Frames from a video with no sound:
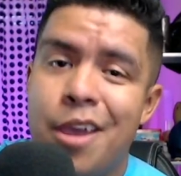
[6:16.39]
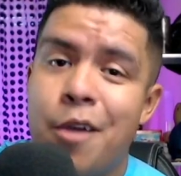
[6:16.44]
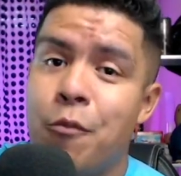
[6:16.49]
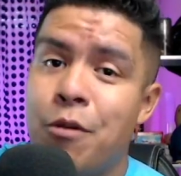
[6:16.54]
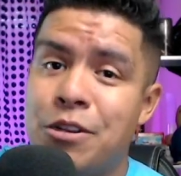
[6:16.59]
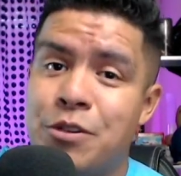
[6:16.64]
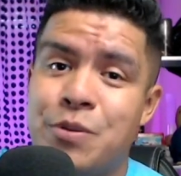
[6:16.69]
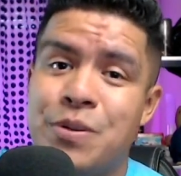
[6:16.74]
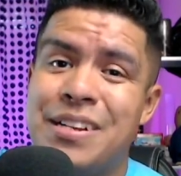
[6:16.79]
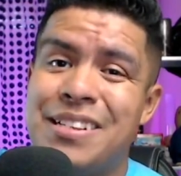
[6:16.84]

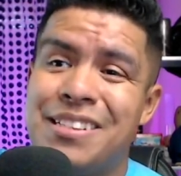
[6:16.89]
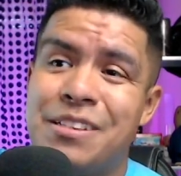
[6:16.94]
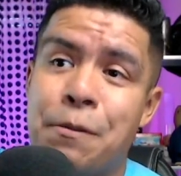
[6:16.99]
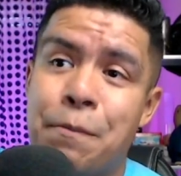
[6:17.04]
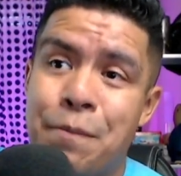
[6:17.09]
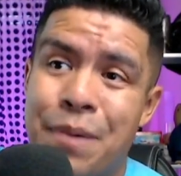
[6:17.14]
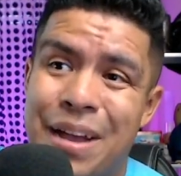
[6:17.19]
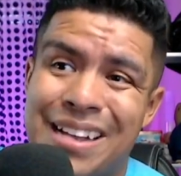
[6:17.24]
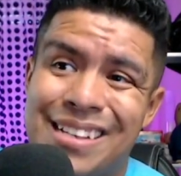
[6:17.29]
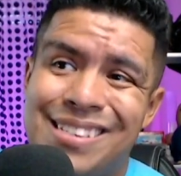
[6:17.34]
which one is the
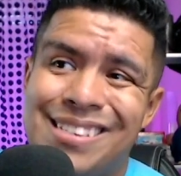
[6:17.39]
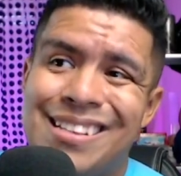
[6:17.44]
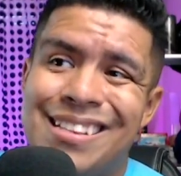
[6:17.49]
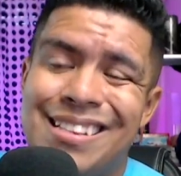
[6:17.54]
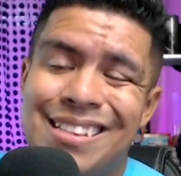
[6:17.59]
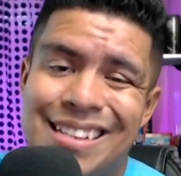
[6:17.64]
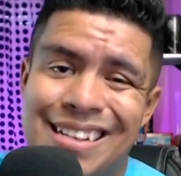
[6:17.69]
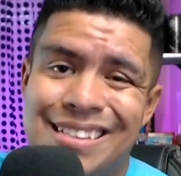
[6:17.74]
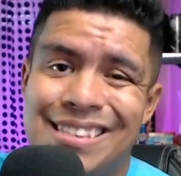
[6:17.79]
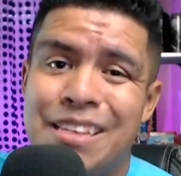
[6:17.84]
best
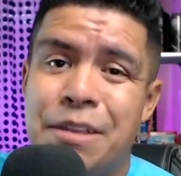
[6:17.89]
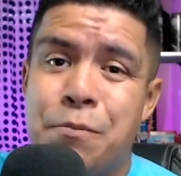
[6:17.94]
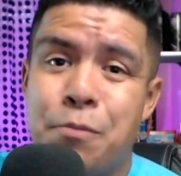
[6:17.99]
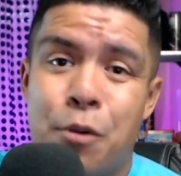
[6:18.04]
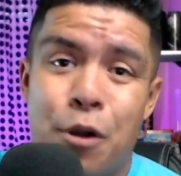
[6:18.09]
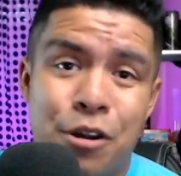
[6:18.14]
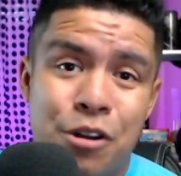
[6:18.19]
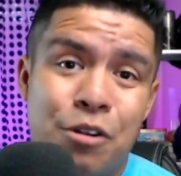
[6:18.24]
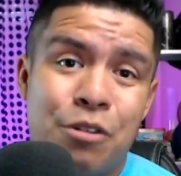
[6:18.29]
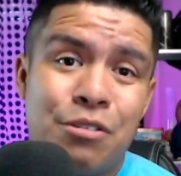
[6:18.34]
Disney
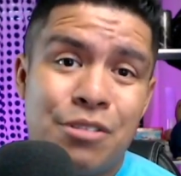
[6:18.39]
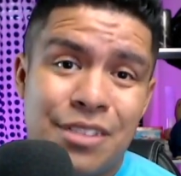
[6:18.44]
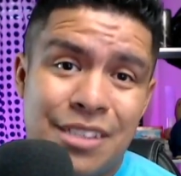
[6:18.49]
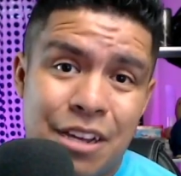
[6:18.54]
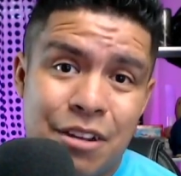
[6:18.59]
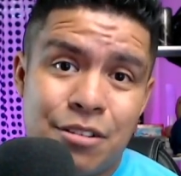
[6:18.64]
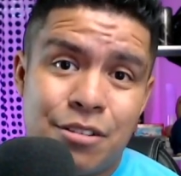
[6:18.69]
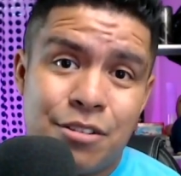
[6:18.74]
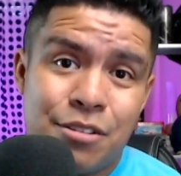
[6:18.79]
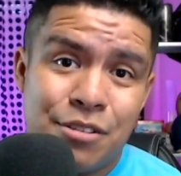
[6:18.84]
partner
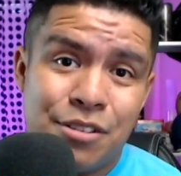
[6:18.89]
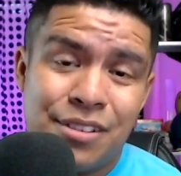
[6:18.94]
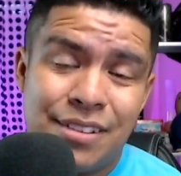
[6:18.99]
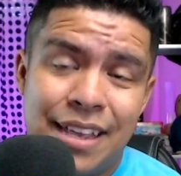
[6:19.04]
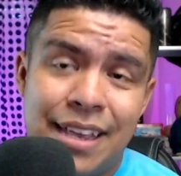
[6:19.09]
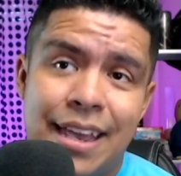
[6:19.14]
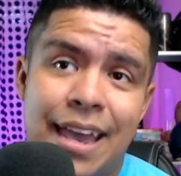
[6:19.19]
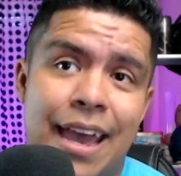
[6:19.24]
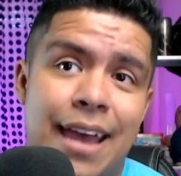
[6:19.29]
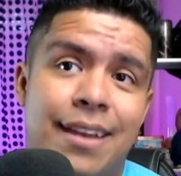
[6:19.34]
hotel to
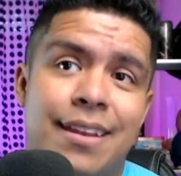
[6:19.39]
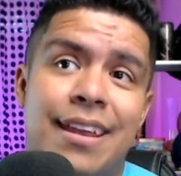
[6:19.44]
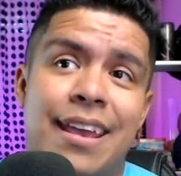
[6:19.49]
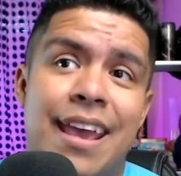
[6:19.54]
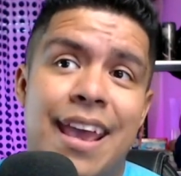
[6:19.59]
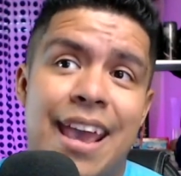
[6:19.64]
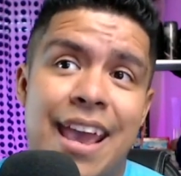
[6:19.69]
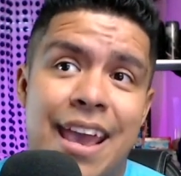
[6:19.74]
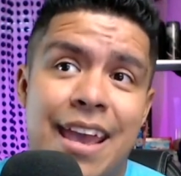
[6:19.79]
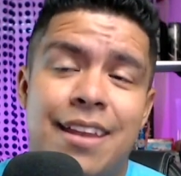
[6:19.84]
stay at
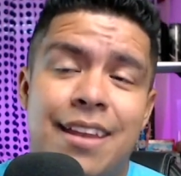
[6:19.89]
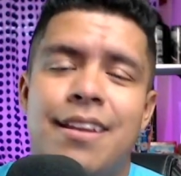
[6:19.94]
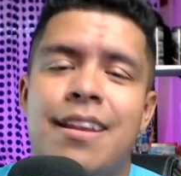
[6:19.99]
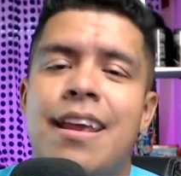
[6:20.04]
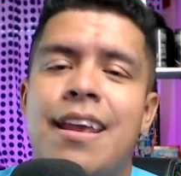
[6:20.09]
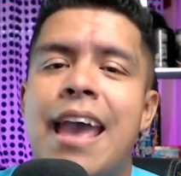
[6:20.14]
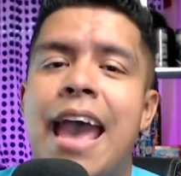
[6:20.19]
and